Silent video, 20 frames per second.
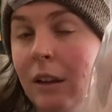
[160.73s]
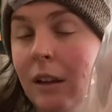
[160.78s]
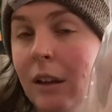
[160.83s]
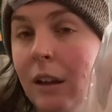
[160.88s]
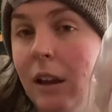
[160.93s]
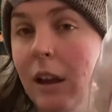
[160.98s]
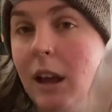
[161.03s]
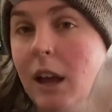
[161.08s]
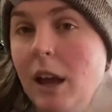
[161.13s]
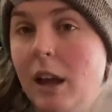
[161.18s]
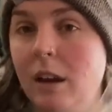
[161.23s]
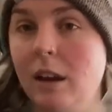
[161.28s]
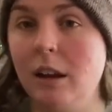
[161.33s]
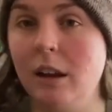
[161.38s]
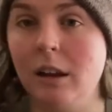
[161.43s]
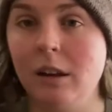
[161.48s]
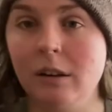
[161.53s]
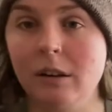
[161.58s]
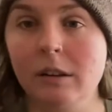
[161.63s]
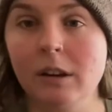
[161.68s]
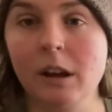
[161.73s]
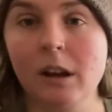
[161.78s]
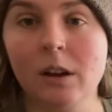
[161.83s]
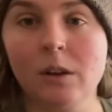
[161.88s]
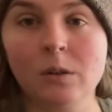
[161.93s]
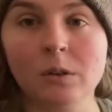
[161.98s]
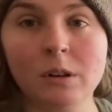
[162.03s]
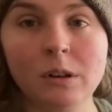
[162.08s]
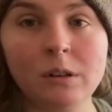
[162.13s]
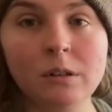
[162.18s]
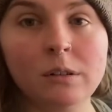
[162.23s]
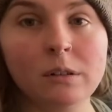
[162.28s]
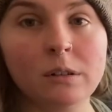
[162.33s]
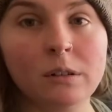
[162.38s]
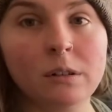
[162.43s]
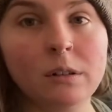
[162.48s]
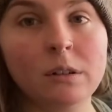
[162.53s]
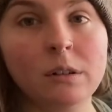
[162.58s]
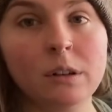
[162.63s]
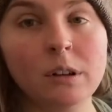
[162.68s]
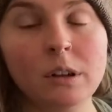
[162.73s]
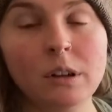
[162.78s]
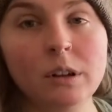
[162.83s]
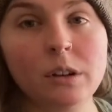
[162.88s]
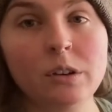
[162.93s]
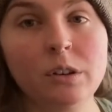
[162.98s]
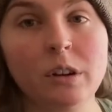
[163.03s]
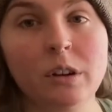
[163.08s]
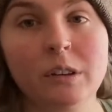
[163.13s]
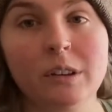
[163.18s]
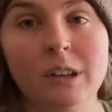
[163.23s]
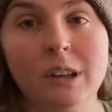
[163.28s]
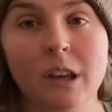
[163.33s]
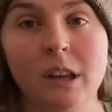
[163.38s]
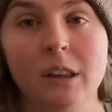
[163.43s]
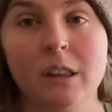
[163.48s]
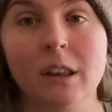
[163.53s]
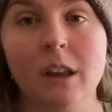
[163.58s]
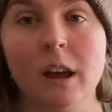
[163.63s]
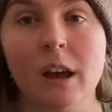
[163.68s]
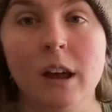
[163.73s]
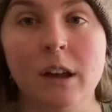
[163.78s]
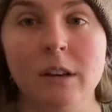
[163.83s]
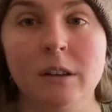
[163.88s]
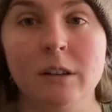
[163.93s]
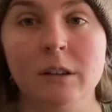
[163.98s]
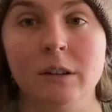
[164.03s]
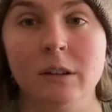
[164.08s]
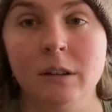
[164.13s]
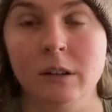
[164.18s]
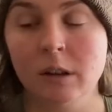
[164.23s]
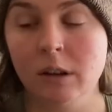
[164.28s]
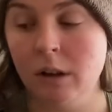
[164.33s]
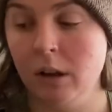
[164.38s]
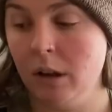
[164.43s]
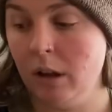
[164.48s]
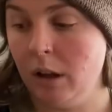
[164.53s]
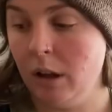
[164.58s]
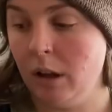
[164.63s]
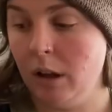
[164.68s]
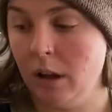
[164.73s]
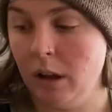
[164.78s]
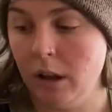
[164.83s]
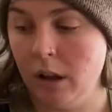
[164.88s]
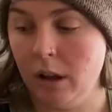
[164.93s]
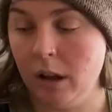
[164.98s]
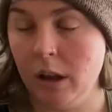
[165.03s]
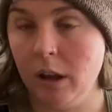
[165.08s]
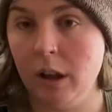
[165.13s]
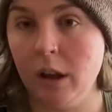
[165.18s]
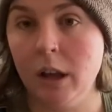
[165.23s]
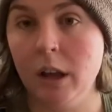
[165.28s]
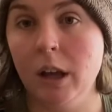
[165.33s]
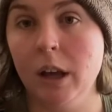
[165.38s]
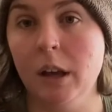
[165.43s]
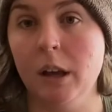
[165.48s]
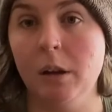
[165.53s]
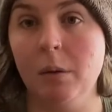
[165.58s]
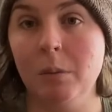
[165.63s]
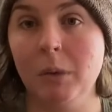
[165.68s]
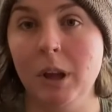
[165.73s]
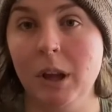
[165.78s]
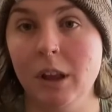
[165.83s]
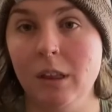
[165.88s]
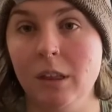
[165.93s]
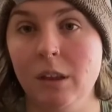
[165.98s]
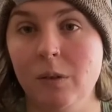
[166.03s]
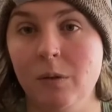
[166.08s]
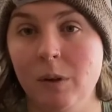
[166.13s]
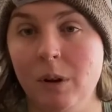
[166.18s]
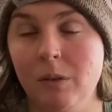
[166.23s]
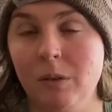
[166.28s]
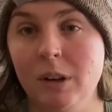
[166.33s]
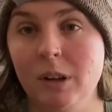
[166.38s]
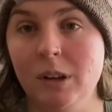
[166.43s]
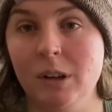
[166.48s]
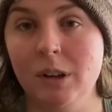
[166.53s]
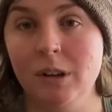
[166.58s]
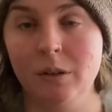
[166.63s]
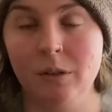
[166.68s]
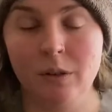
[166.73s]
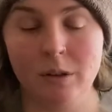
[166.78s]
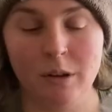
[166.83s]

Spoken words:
head in down, just like that. And then what we do